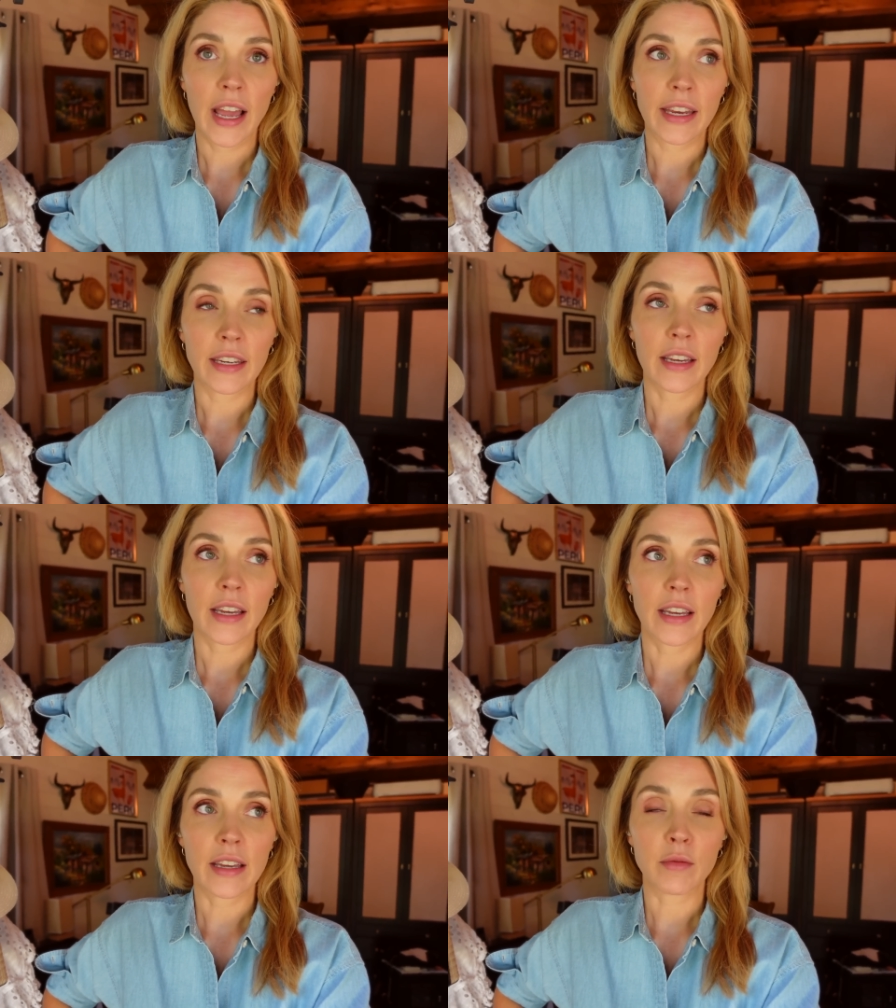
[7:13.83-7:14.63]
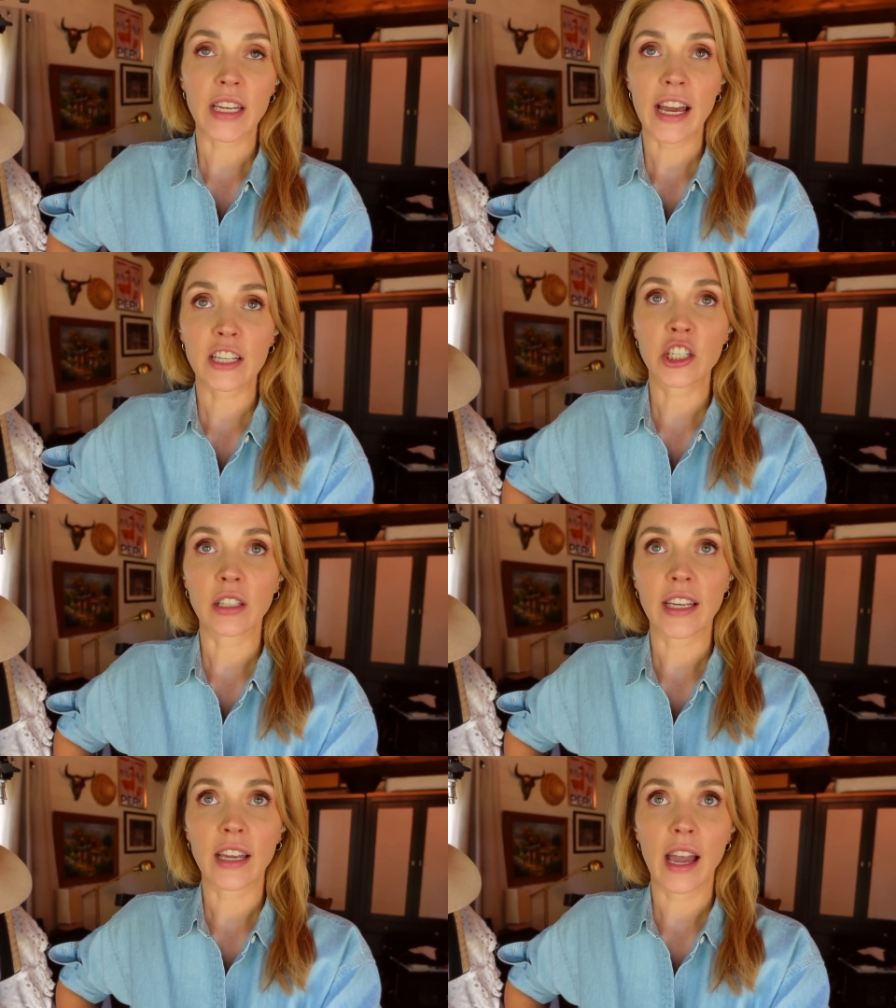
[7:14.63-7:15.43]
And it was
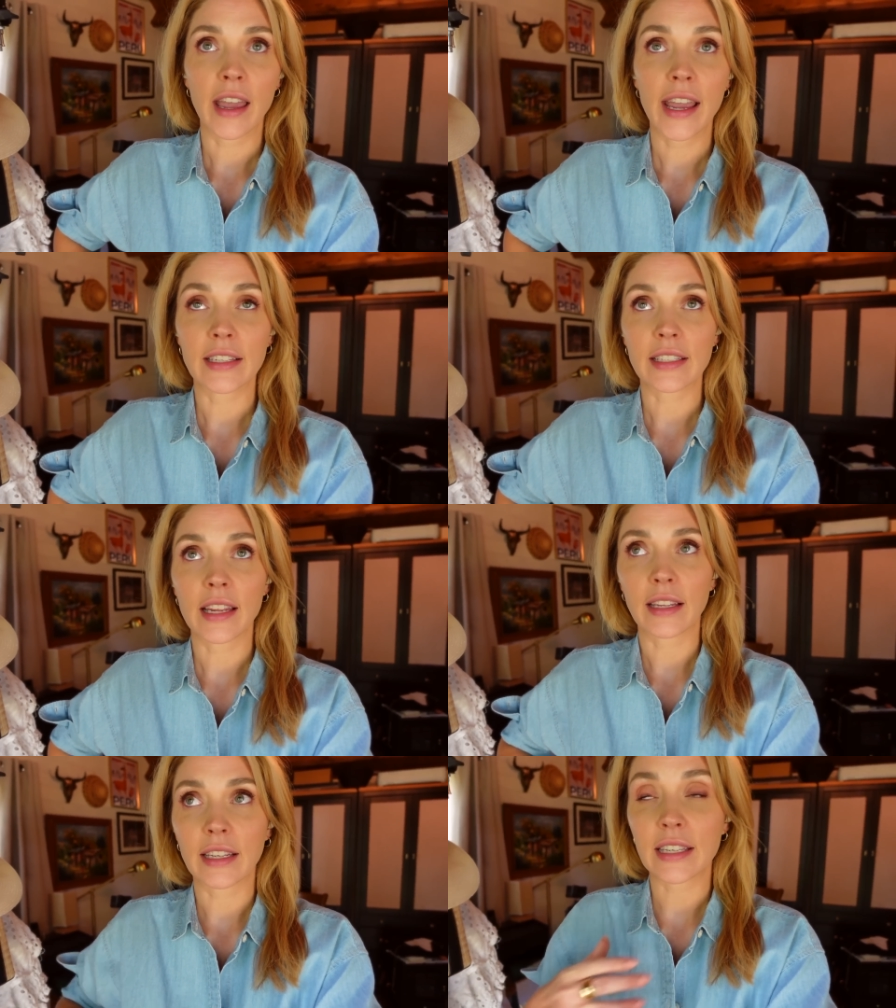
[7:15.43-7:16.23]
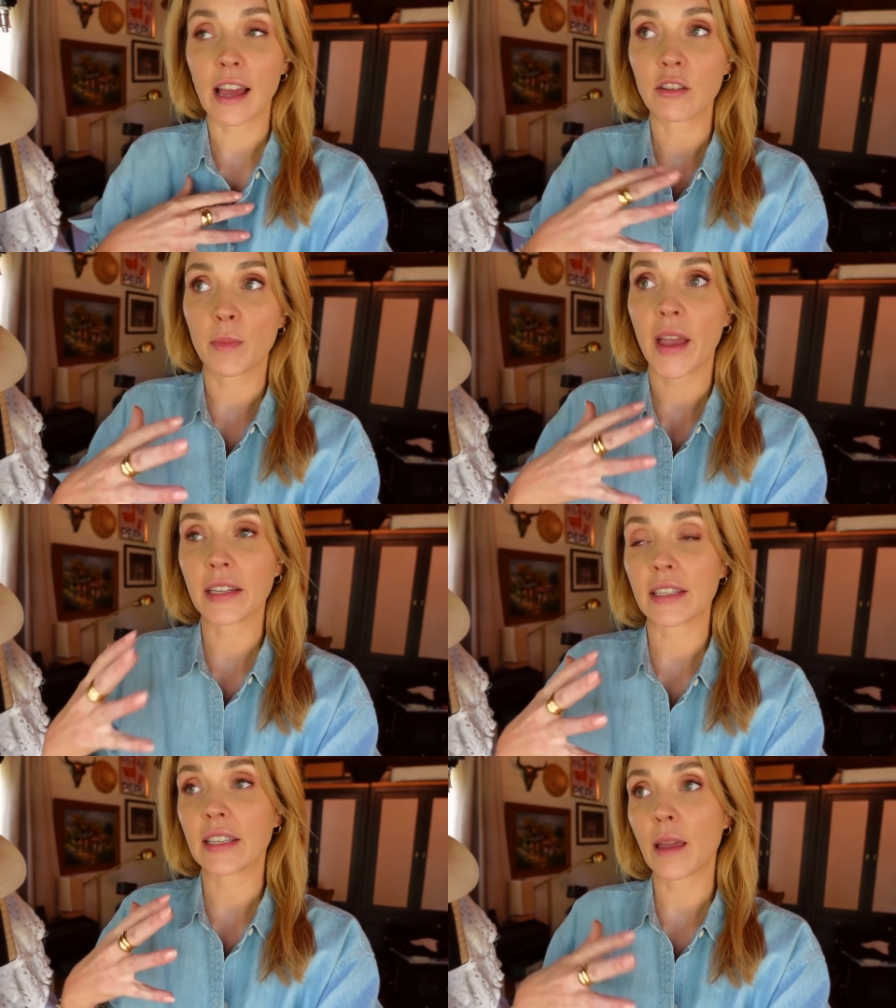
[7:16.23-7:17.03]
actually, I hate to say, like, it sounds bad
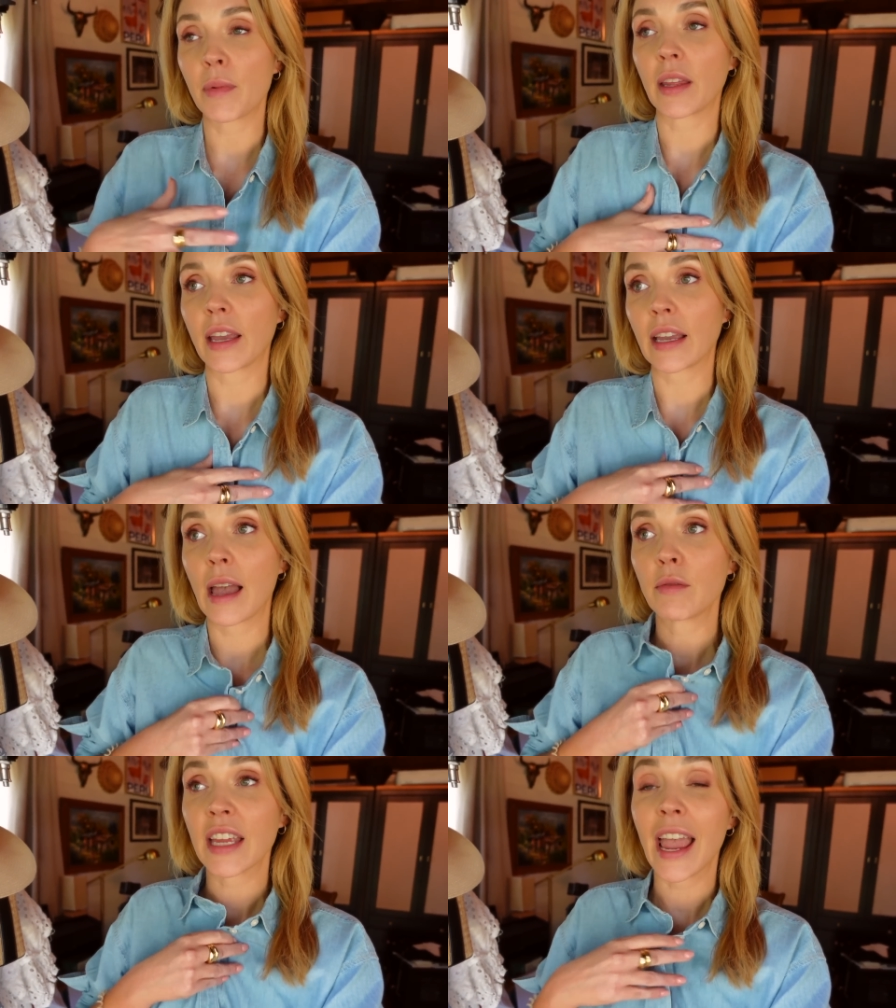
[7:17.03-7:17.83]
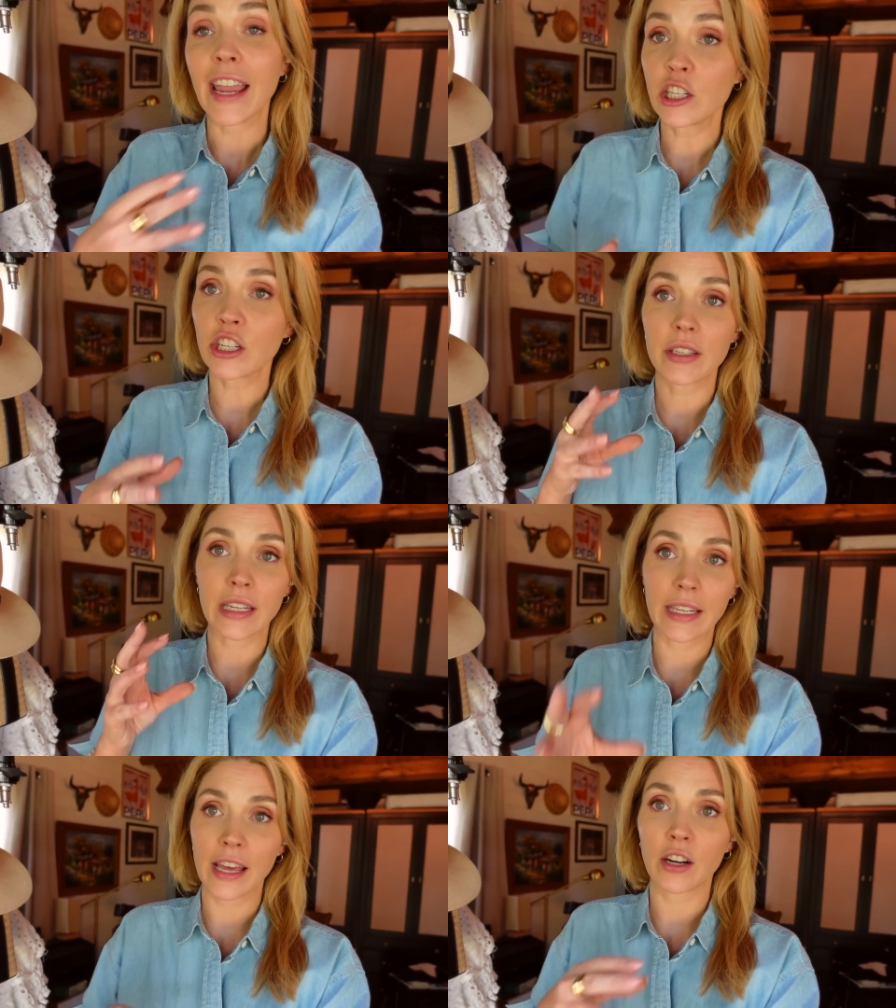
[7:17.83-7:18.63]
to say, but like, I was anxious to
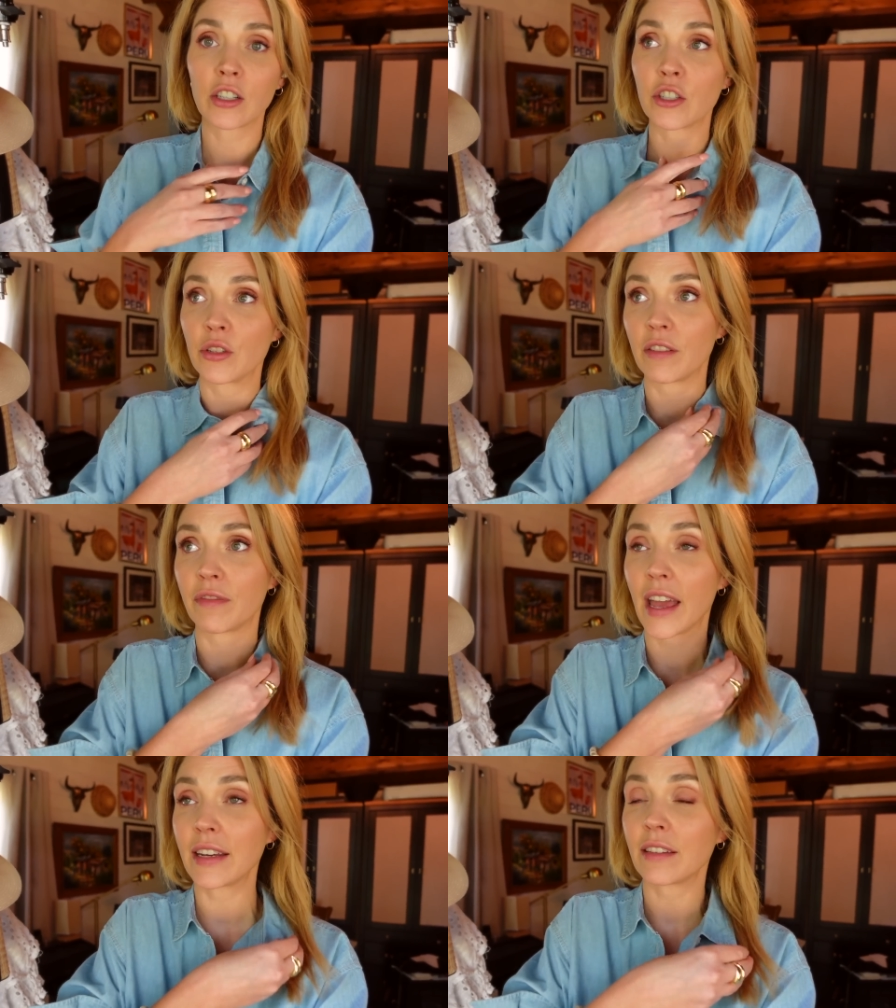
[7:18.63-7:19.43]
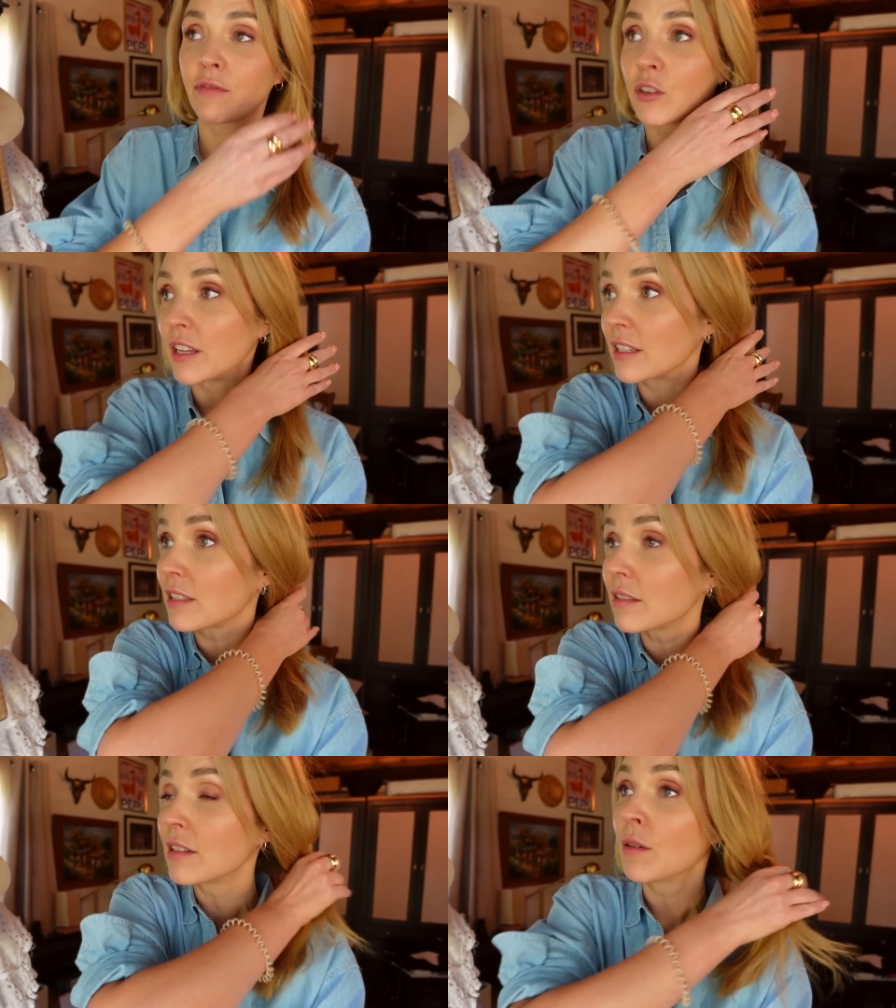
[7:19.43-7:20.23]
get her to the vet for
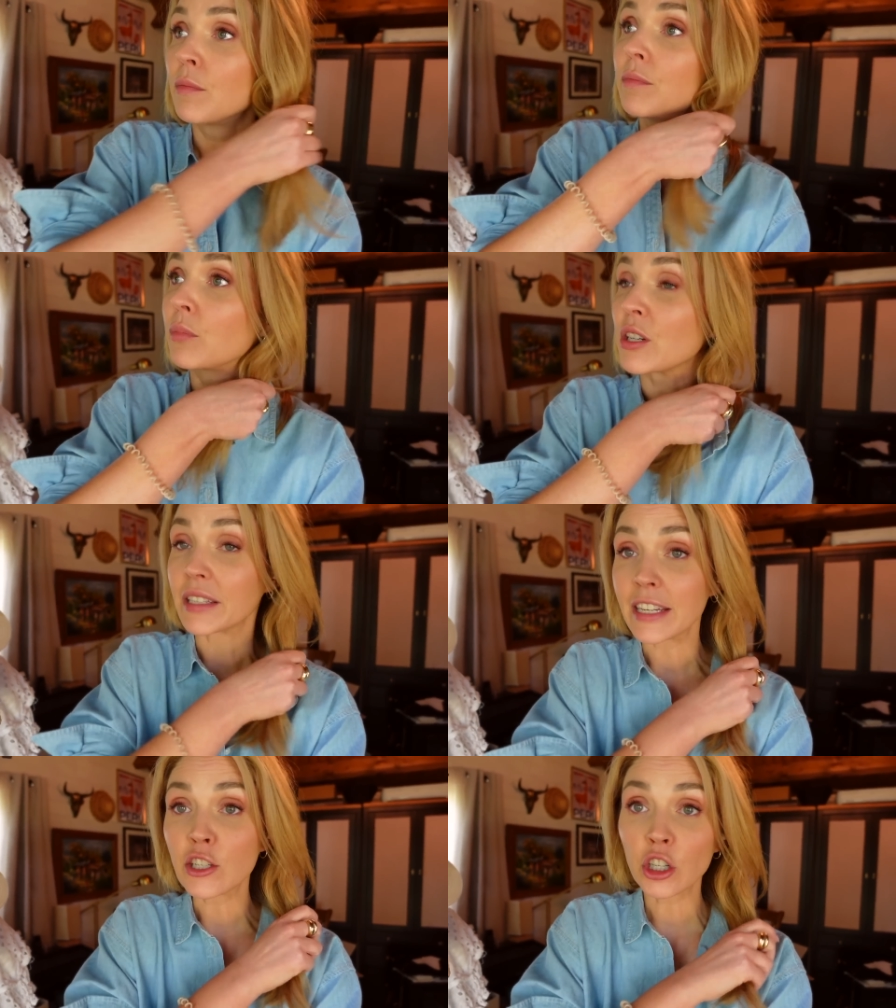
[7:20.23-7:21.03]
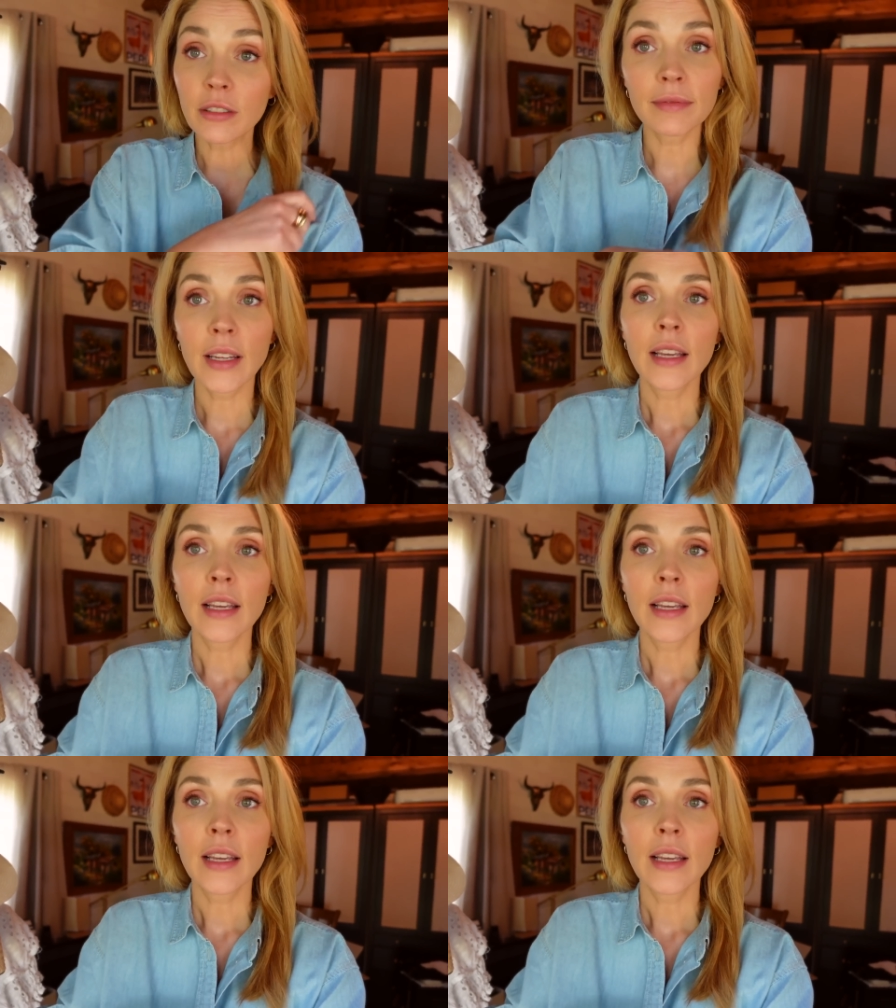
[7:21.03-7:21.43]
this procedure